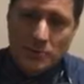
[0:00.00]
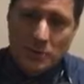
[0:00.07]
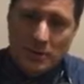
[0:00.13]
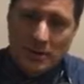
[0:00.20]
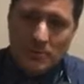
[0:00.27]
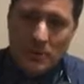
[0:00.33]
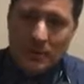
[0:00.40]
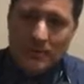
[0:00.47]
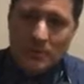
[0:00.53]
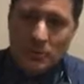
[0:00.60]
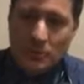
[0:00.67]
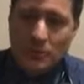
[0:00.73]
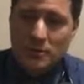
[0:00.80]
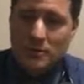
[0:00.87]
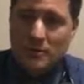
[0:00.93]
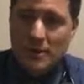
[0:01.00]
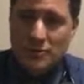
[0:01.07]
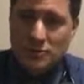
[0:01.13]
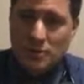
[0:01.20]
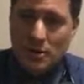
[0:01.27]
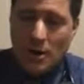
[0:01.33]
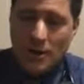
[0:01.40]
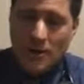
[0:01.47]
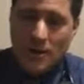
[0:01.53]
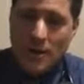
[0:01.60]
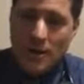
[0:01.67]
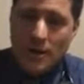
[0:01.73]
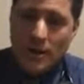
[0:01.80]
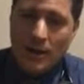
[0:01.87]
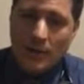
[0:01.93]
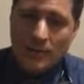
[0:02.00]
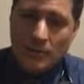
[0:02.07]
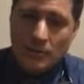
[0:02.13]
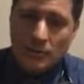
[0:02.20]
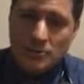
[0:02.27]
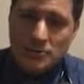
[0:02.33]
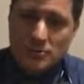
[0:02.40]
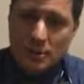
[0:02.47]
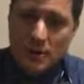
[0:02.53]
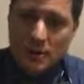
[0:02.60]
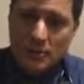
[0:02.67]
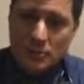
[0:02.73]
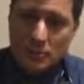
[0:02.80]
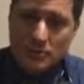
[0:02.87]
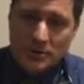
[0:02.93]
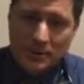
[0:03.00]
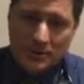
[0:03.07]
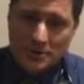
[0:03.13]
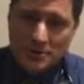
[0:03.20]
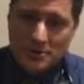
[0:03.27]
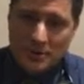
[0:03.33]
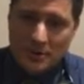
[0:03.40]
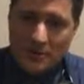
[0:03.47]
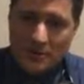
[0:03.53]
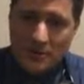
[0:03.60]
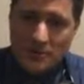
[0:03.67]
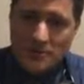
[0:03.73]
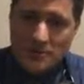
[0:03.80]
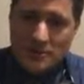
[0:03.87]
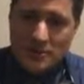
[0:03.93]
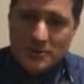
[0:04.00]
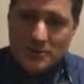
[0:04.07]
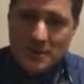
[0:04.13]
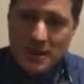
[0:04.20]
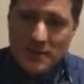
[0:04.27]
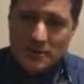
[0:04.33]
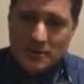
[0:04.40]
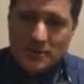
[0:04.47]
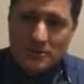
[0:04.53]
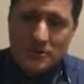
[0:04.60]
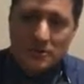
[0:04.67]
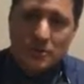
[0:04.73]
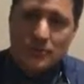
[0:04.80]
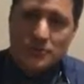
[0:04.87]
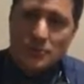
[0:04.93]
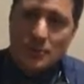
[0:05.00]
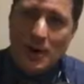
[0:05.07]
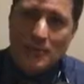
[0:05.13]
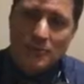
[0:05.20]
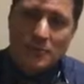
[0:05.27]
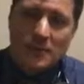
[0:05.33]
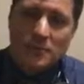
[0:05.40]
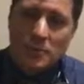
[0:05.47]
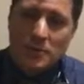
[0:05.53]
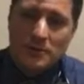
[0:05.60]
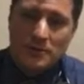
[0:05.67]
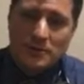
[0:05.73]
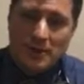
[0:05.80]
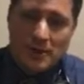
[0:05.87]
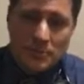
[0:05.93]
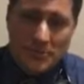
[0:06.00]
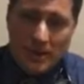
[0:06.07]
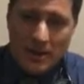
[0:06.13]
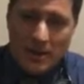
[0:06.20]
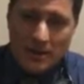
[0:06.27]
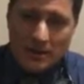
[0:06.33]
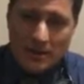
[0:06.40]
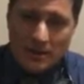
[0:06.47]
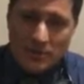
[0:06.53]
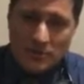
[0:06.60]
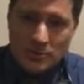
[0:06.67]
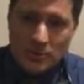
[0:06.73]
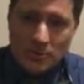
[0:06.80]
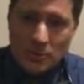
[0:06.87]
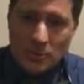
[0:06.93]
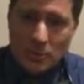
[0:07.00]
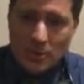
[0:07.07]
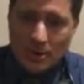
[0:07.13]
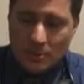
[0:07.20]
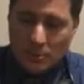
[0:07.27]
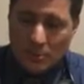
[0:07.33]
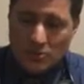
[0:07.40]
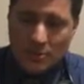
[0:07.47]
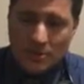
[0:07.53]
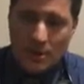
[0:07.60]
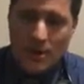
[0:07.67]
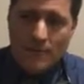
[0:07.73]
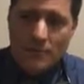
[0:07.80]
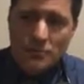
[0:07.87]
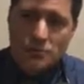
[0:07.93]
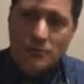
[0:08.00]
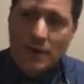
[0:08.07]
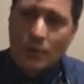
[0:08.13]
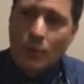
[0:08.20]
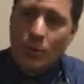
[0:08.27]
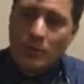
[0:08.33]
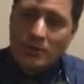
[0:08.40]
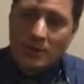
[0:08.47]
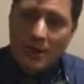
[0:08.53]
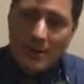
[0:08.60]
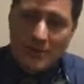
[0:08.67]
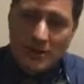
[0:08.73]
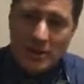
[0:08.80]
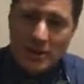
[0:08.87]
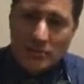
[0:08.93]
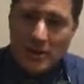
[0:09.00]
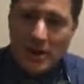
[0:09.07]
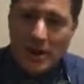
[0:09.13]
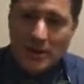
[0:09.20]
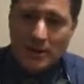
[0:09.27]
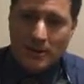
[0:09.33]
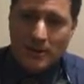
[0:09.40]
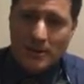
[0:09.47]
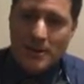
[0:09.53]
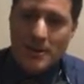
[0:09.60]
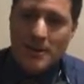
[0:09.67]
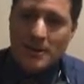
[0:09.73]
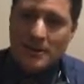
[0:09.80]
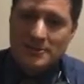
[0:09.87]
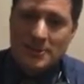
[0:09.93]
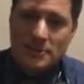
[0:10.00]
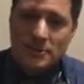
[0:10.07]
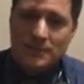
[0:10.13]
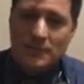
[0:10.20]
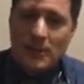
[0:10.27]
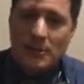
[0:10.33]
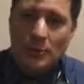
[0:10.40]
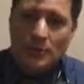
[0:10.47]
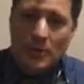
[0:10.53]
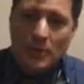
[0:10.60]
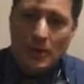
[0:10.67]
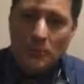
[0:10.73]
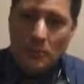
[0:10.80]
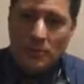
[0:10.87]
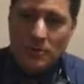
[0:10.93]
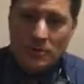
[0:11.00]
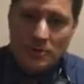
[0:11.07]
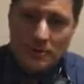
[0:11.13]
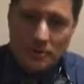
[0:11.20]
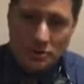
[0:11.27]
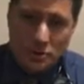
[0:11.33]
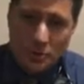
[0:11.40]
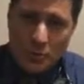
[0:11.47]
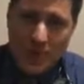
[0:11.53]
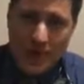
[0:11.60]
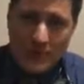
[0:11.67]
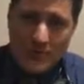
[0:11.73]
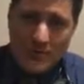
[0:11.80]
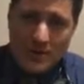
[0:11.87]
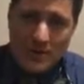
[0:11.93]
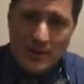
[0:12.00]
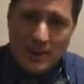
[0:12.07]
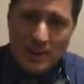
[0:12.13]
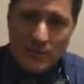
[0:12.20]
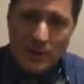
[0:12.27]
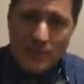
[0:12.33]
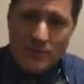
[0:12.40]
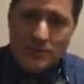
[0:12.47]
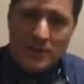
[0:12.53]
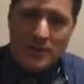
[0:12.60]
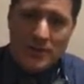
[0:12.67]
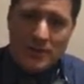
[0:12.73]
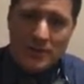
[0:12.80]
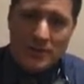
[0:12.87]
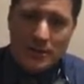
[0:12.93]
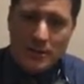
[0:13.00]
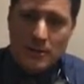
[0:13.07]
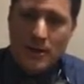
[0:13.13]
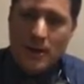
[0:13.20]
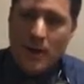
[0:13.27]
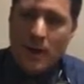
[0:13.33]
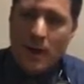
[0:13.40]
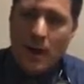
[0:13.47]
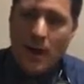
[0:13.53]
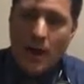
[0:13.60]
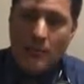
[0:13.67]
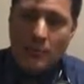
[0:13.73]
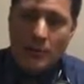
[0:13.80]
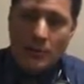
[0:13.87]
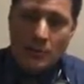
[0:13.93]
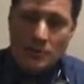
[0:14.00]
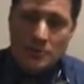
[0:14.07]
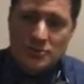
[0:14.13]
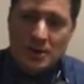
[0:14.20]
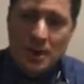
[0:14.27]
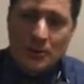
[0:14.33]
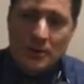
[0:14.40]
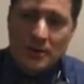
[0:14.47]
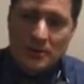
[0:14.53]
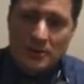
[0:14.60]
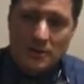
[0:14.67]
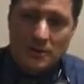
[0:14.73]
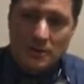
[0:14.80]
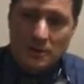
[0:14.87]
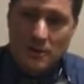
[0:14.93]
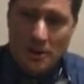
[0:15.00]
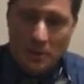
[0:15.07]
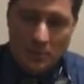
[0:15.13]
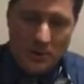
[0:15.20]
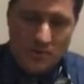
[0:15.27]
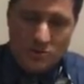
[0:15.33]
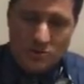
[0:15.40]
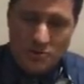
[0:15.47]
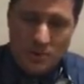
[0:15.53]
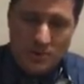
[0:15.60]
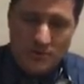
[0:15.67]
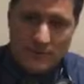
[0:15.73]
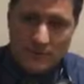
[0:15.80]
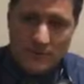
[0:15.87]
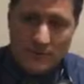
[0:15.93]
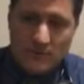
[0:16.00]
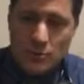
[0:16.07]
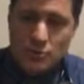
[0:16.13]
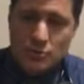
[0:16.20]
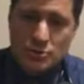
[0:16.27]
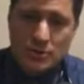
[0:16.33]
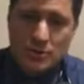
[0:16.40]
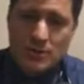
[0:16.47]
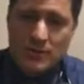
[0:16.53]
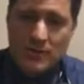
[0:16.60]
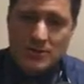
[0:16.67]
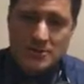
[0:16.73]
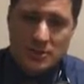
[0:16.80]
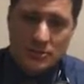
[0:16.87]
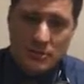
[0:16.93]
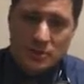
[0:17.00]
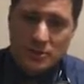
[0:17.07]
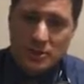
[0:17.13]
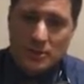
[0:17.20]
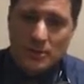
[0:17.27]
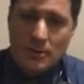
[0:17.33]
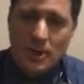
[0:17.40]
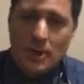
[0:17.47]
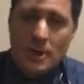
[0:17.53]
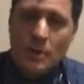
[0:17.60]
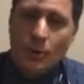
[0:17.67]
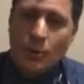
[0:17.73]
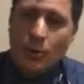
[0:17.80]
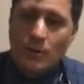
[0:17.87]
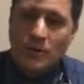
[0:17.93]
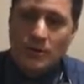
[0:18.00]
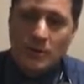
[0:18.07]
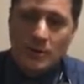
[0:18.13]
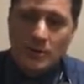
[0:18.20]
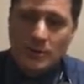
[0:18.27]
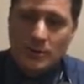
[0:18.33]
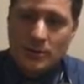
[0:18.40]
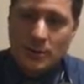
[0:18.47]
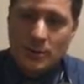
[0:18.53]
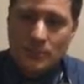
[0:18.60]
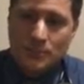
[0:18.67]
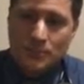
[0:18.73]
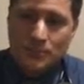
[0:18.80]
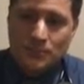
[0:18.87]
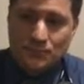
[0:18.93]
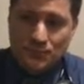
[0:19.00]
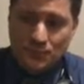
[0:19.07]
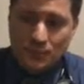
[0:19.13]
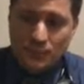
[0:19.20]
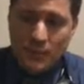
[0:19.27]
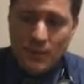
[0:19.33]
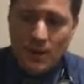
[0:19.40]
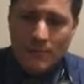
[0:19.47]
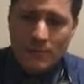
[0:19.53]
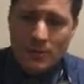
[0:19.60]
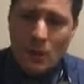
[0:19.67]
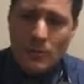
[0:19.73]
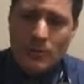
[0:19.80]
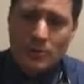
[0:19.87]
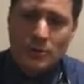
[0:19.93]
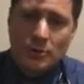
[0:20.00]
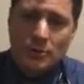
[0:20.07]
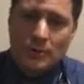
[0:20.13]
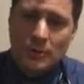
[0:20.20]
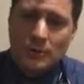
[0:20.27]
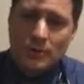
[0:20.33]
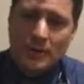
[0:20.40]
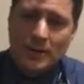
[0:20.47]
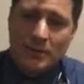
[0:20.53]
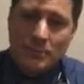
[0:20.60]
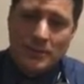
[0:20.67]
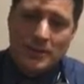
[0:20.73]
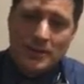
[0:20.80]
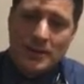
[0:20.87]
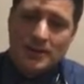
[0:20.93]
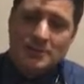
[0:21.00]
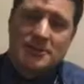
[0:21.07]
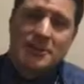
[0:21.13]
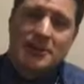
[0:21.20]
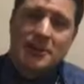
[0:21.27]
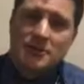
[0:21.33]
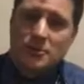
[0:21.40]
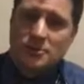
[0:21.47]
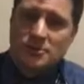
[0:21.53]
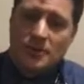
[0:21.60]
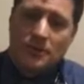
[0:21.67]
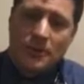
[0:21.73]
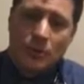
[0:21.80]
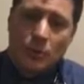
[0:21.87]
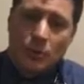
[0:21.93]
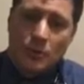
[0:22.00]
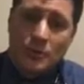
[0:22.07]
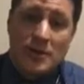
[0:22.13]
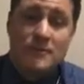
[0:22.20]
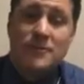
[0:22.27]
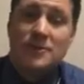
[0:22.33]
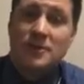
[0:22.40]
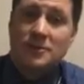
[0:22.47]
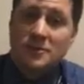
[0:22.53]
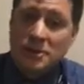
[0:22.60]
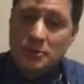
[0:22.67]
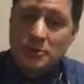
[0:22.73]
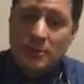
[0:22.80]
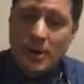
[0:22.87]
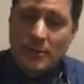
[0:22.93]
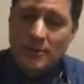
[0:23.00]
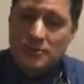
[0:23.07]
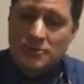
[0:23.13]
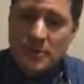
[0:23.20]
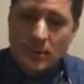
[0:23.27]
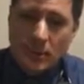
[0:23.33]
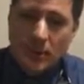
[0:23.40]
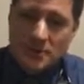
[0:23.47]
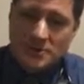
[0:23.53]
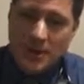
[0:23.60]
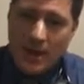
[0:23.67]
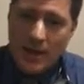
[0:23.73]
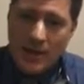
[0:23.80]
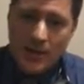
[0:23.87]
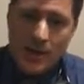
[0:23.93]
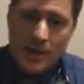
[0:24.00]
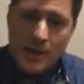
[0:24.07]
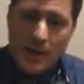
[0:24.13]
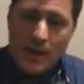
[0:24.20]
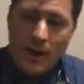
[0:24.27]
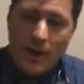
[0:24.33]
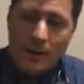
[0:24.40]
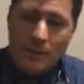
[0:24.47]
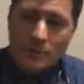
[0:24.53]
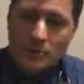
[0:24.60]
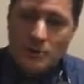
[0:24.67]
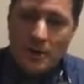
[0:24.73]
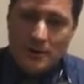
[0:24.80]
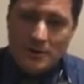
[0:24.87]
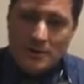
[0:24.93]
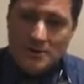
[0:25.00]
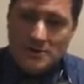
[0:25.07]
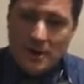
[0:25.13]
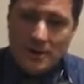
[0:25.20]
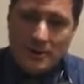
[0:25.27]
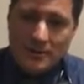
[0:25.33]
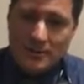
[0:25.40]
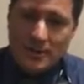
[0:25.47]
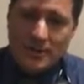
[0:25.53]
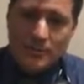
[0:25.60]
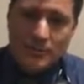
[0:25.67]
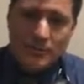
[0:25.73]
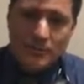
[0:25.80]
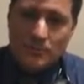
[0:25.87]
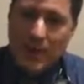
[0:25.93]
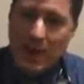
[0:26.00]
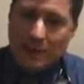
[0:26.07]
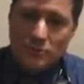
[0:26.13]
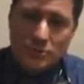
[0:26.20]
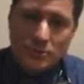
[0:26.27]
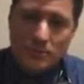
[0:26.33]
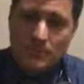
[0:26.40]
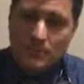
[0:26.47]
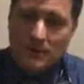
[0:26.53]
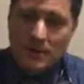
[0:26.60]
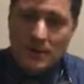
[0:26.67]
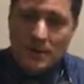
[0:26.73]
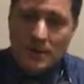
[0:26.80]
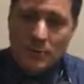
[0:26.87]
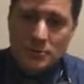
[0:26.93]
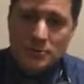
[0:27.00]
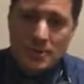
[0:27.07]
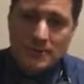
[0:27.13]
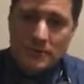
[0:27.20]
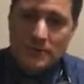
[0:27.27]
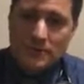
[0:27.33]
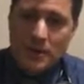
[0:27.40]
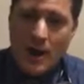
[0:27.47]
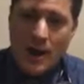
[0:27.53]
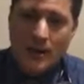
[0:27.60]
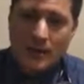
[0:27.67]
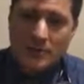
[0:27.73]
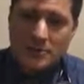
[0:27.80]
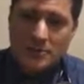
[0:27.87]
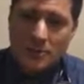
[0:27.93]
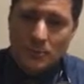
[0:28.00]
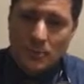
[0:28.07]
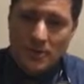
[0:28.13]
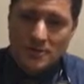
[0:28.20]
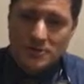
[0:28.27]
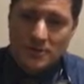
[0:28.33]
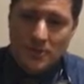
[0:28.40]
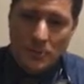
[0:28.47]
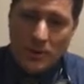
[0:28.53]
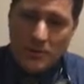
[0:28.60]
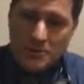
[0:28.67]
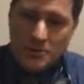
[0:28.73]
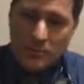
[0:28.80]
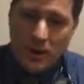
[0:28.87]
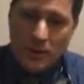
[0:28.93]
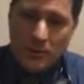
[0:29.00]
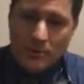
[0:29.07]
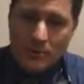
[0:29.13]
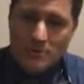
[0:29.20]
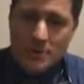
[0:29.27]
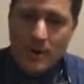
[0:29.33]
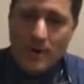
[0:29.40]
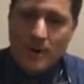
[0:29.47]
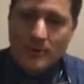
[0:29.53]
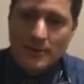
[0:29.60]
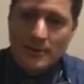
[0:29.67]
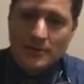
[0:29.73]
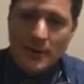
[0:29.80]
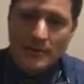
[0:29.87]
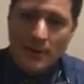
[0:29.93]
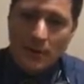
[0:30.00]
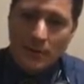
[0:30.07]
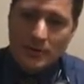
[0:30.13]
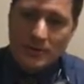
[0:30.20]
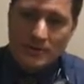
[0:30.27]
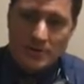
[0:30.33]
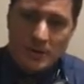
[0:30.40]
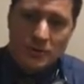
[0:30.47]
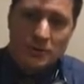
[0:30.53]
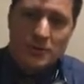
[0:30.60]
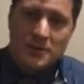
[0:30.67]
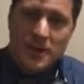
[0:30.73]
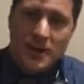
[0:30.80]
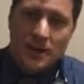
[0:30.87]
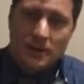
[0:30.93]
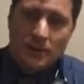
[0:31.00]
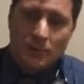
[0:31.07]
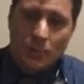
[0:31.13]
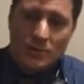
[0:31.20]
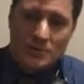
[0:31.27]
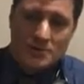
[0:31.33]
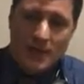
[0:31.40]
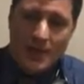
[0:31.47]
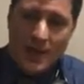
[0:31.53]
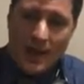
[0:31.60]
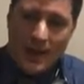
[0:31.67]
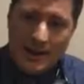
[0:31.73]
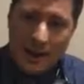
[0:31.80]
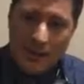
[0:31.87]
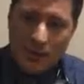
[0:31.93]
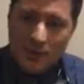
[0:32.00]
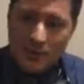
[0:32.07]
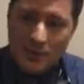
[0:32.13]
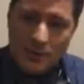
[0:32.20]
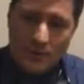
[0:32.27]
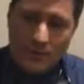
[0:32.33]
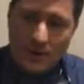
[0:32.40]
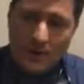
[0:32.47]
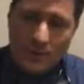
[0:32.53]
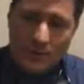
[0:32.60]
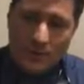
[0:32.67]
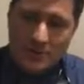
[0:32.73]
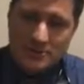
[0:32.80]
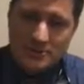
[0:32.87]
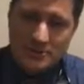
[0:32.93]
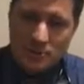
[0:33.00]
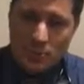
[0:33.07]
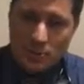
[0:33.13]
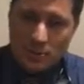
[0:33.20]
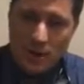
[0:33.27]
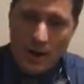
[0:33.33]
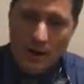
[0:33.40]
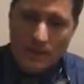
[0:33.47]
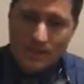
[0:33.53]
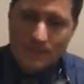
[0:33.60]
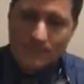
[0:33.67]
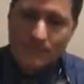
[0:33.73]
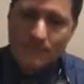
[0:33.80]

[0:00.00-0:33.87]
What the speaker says: that we can make a little intervention on in those particular scenarios is that interim. So after they've been deemed they need empiric MRSA coverage or they warrant an IV antibiotic, is either following that up with an additional IV however they need it, whether it's coming into an outpatient center for infusion, or if it's admission, or if they're of a lower acuity where they could be de-escalated to something oral, even continuing coverage for MRSA, doxycycline, Bactrim, Clinda, whichever varieties, based on the patient parameters, that then they would continue to take once that 8-hour window of vancomycin's worn off.